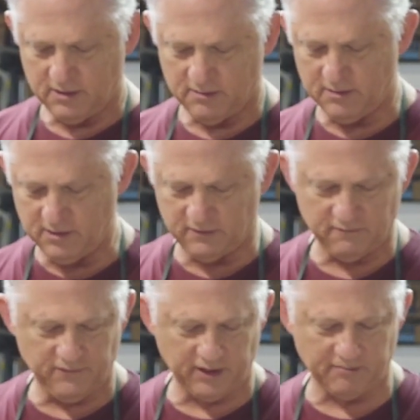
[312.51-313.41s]
and
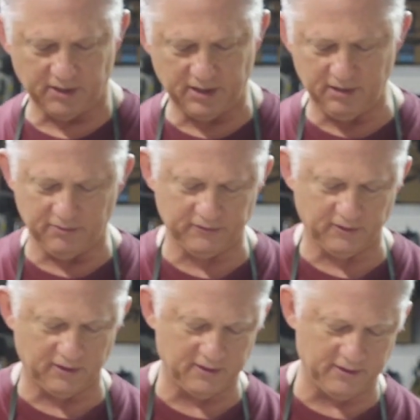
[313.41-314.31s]
disinfect my table
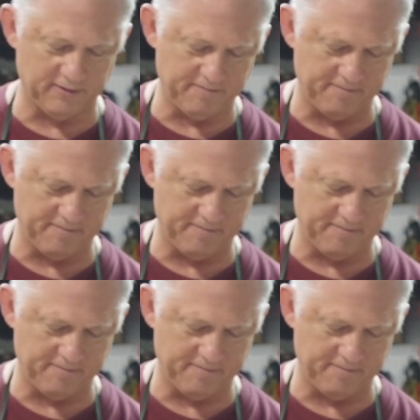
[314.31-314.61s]
saw, huh?